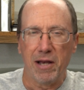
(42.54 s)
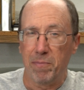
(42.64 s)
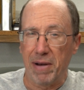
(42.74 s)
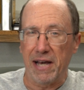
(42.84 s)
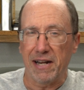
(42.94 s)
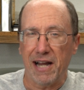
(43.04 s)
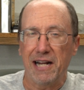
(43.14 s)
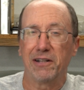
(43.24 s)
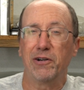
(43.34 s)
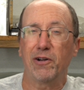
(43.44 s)
But I
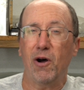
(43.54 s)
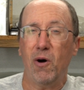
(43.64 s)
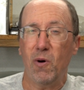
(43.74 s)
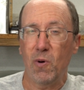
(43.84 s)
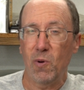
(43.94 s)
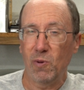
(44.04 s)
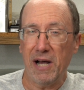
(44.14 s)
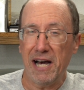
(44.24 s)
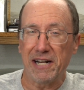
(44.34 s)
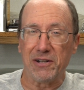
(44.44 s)
learned a whole
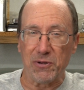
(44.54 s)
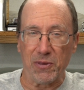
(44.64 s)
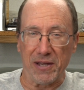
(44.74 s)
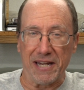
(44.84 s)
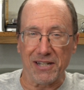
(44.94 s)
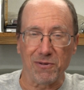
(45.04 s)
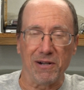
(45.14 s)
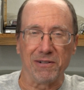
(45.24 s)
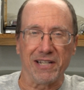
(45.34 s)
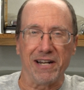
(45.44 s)
lot of new things while
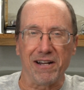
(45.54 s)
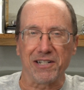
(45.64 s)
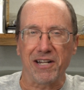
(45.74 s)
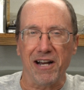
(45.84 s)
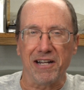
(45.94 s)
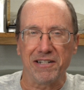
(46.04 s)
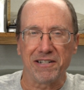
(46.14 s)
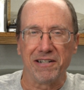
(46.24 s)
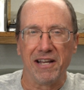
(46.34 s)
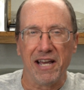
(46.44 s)
I was at
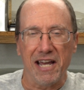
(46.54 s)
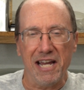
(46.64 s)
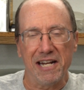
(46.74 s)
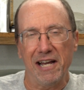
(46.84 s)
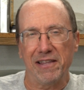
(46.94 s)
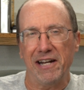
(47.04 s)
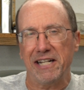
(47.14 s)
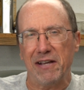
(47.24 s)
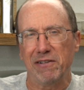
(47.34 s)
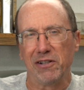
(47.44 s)
Oshkosh, and I thought I'd
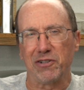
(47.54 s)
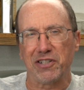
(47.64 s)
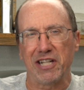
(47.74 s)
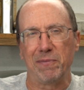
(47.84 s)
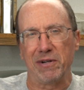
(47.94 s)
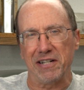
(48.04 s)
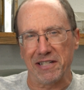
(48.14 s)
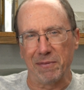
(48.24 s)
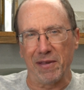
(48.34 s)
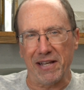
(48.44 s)
give you a little summary of
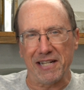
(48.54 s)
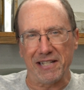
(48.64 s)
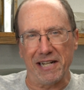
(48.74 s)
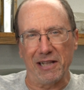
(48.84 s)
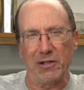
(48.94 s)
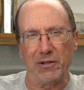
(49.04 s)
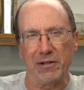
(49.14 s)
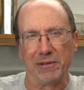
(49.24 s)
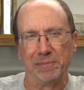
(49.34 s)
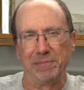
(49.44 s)
some of the things that I learned.
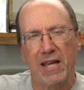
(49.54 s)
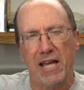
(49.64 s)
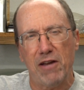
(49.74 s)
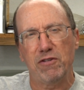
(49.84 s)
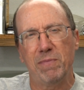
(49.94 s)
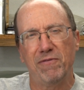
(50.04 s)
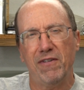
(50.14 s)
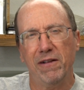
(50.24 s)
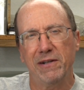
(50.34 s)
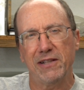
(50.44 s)
If you've been
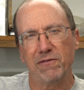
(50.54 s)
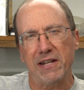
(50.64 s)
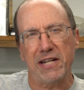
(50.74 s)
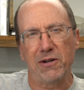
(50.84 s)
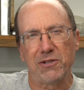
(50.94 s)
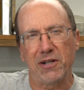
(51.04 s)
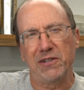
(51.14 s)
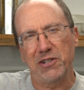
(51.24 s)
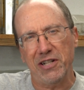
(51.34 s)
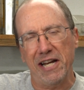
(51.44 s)
following the videos on
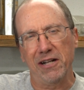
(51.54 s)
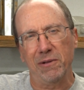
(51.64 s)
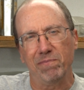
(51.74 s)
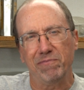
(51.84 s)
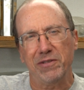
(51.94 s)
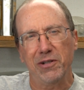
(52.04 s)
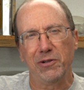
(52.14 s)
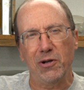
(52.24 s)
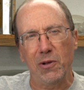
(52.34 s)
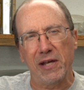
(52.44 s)
this channel, you'll
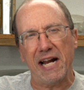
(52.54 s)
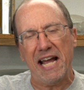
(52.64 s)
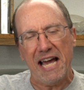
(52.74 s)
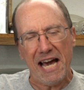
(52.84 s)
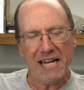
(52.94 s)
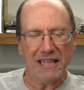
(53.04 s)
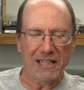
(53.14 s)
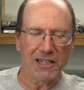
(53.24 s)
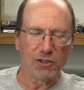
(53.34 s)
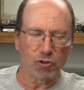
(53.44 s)
know that I had a
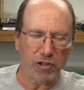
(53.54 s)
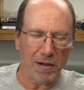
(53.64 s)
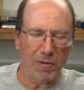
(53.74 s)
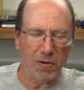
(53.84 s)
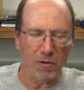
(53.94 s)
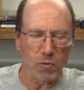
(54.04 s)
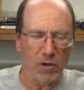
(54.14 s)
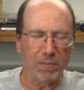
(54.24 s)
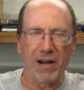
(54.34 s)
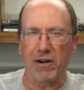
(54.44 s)
little trouble
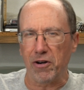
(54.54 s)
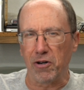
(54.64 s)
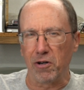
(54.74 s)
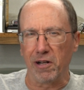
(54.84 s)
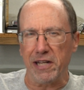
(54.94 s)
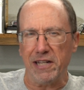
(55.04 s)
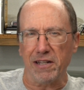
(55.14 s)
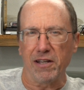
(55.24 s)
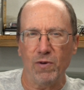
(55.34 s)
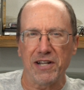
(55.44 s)
with my
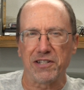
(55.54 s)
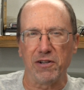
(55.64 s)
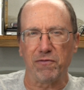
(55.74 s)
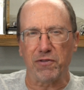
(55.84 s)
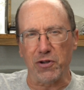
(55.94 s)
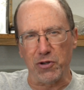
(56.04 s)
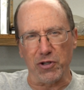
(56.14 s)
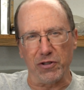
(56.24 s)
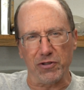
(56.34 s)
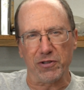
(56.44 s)
early resin
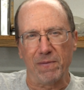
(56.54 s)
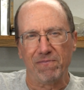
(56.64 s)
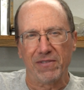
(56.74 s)
infusions.